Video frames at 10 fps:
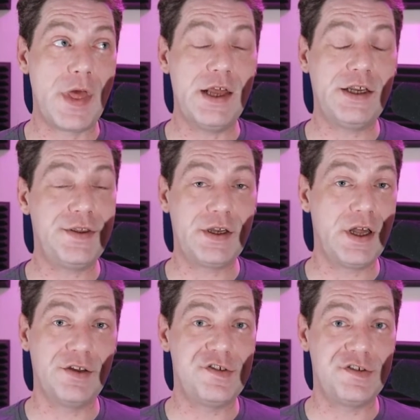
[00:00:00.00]
Anything
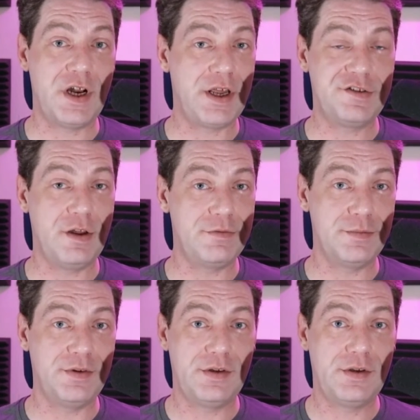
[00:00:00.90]
else is
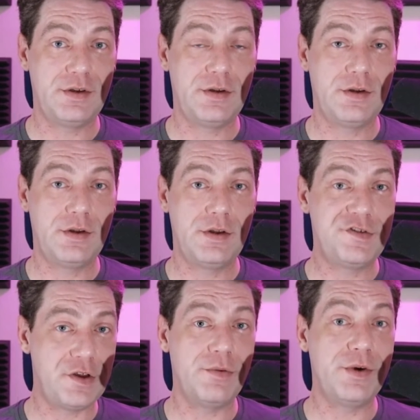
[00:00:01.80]
unacceptable.
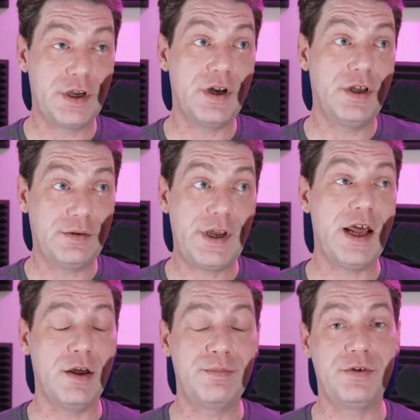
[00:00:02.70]
So we're going to
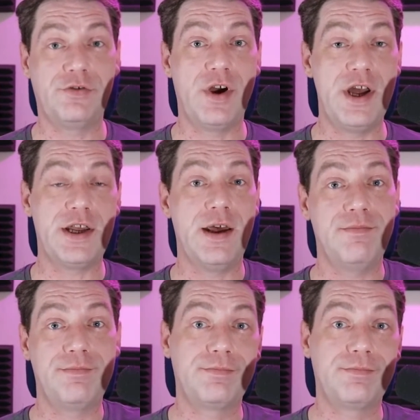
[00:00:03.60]
get up and try again,